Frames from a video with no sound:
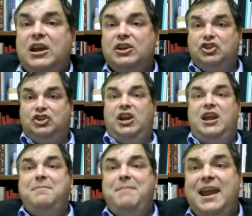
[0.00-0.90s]

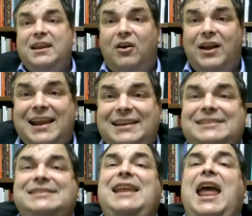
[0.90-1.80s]
she may not
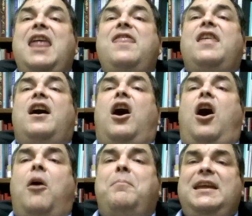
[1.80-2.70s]
understand the
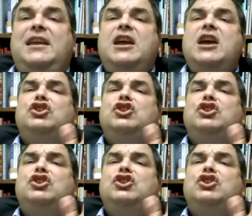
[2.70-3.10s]
hobby.